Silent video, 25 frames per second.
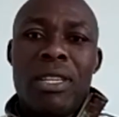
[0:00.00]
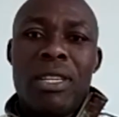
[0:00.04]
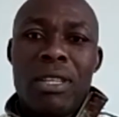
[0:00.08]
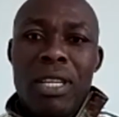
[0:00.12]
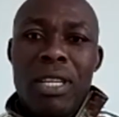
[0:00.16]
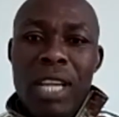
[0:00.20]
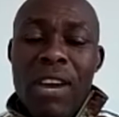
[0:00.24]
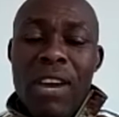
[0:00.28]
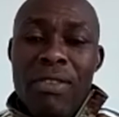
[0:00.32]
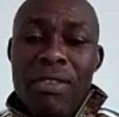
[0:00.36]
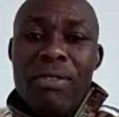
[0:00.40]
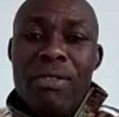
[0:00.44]

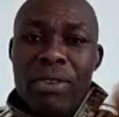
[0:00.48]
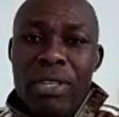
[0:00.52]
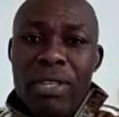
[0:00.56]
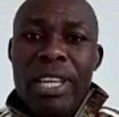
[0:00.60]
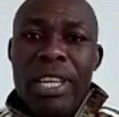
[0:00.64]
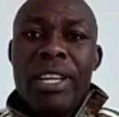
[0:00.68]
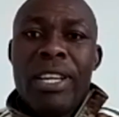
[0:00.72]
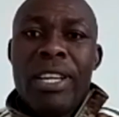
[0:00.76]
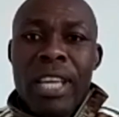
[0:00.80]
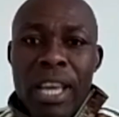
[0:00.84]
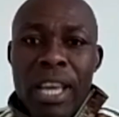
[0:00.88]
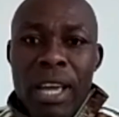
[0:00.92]
And
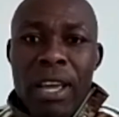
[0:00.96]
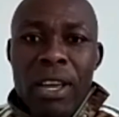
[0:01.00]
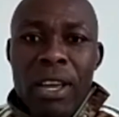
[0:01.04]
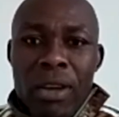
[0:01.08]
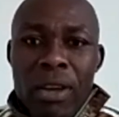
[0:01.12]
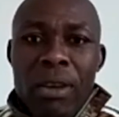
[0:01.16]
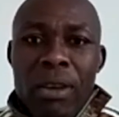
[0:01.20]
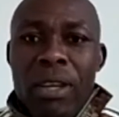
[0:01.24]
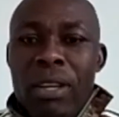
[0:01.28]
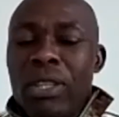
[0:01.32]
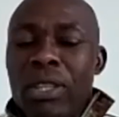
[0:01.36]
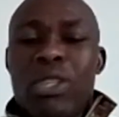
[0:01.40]
see,
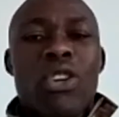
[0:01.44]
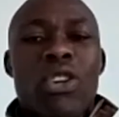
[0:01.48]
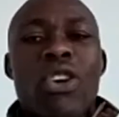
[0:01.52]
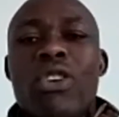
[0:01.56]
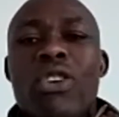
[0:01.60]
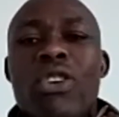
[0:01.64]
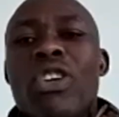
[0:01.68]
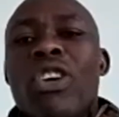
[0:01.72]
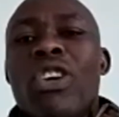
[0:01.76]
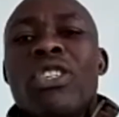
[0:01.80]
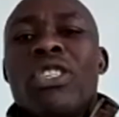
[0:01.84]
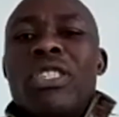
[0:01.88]
so you
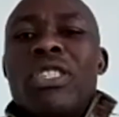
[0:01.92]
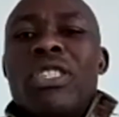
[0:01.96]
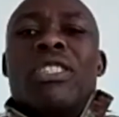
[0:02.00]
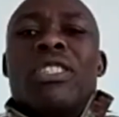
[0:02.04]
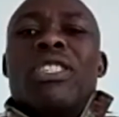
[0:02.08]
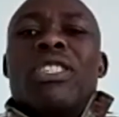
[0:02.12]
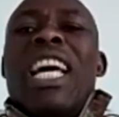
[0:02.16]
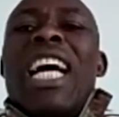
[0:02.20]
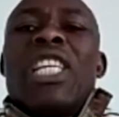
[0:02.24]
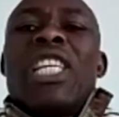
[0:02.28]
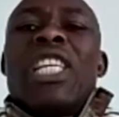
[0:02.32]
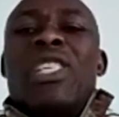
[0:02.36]
don't.
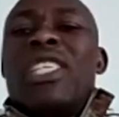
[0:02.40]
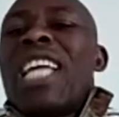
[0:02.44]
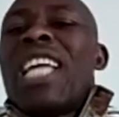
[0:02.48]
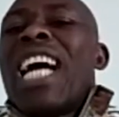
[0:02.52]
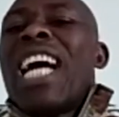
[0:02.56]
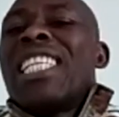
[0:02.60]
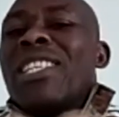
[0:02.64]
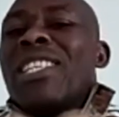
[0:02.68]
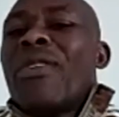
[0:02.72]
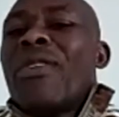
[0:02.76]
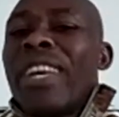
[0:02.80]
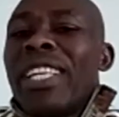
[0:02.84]
That's
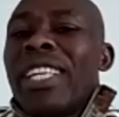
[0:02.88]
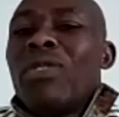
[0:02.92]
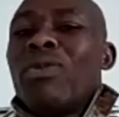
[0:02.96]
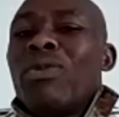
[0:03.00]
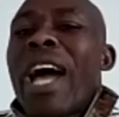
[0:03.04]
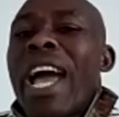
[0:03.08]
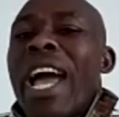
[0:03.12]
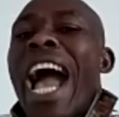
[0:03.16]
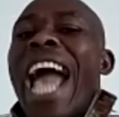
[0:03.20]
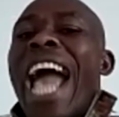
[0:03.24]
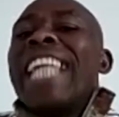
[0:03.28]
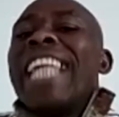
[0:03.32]
the reason why
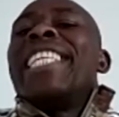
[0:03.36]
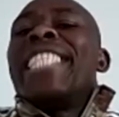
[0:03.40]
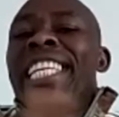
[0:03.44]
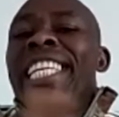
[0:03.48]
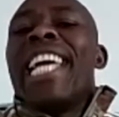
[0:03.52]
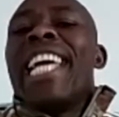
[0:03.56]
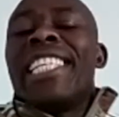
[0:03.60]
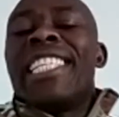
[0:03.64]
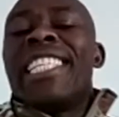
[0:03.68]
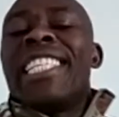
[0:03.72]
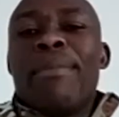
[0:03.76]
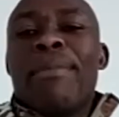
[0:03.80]
I
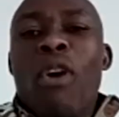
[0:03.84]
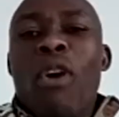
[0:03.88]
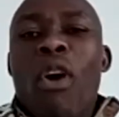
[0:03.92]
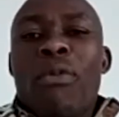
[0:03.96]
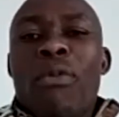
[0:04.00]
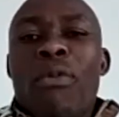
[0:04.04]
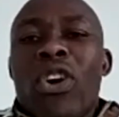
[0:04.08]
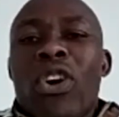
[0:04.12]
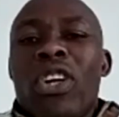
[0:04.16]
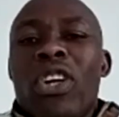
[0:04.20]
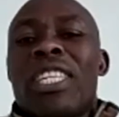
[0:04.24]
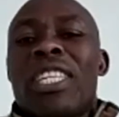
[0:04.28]
changed the ball,
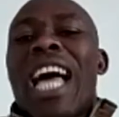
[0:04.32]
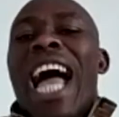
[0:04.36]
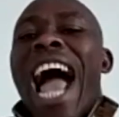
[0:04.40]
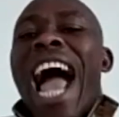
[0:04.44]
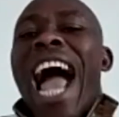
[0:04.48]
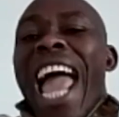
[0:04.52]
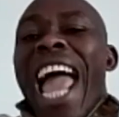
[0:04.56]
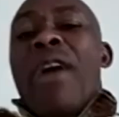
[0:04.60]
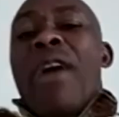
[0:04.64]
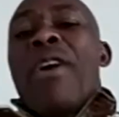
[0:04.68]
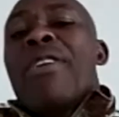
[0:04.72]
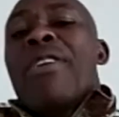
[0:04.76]
because
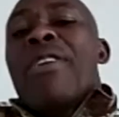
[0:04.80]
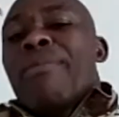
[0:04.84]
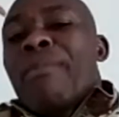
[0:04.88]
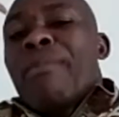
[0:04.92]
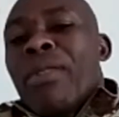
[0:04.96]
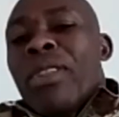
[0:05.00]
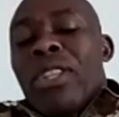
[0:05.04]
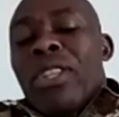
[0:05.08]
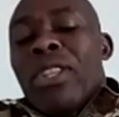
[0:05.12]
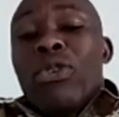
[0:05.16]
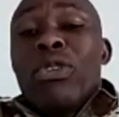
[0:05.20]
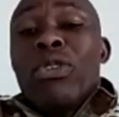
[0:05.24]
I
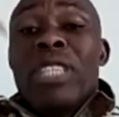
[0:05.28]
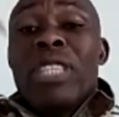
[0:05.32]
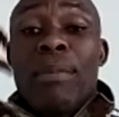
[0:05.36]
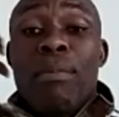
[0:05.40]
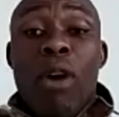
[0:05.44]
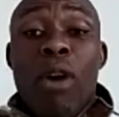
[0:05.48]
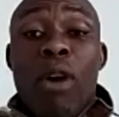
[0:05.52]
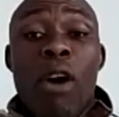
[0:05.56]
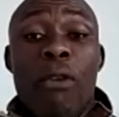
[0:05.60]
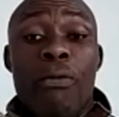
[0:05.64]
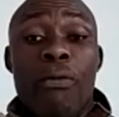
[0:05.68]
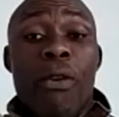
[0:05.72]
took the
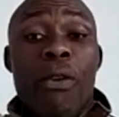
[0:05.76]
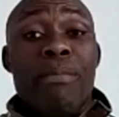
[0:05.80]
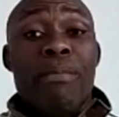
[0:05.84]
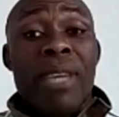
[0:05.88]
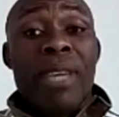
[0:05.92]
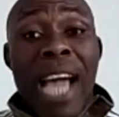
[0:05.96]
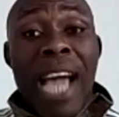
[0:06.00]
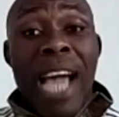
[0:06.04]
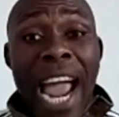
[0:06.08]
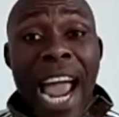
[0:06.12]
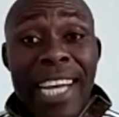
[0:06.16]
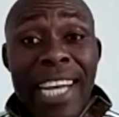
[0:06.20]
ball from
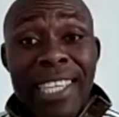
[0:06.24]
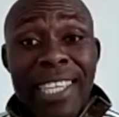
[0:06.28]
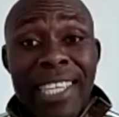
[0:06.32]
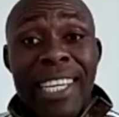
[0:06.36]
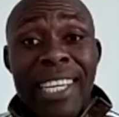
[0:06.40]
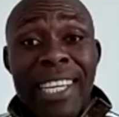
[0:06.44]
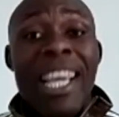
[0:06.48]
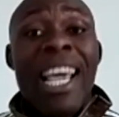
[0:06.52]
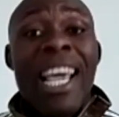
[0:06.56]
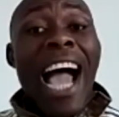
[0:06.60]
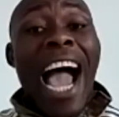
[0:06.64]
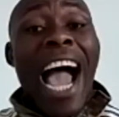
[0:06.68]
behind.
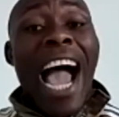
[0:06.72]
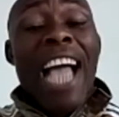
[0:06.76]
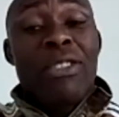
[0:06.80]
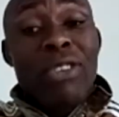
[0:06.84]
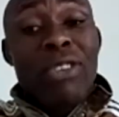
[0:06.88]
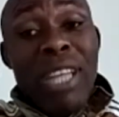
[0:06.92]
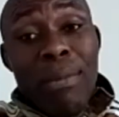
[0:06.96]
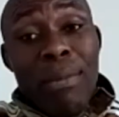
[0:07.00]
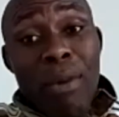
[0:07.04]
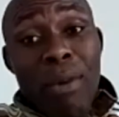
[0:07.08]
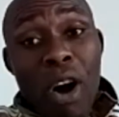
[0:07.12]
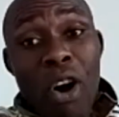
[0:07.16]
I took
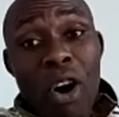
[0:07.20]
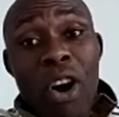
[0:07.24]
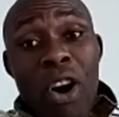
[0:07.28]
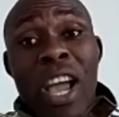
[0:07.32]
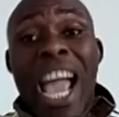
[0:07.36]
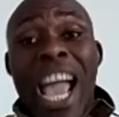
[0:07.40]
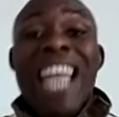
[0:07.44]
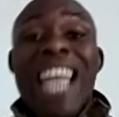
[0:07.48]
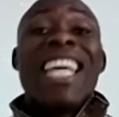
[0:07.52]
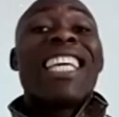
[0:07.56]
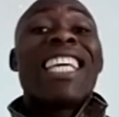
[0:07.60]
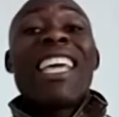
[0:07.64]
the ball
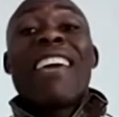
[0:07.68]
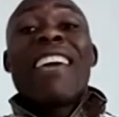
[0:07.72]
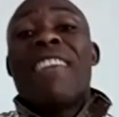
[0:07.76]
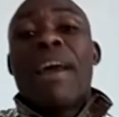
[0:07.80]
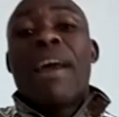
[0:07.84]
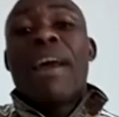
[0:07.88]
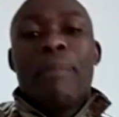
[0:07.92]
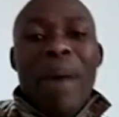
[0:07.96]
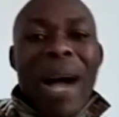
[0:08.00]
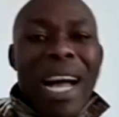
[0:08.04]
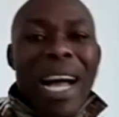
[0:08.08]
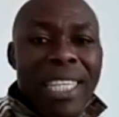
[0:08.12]
and then gave the
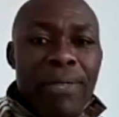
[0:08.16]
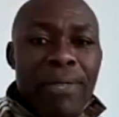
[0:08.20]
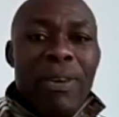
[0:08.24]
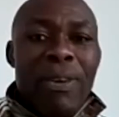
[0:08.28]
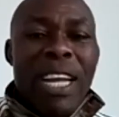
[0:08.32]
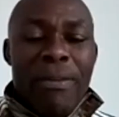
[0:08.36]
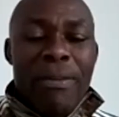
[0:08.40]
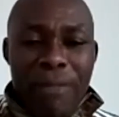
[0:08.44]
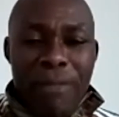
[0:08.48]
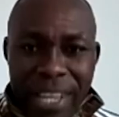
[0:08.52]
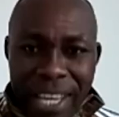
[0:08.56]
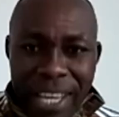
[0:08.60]
ball you took, for
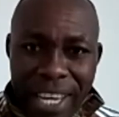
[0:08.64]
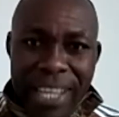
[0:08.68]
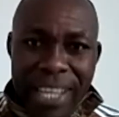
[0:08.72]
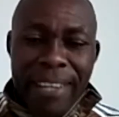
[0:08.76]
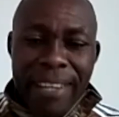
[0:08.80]
the free kick.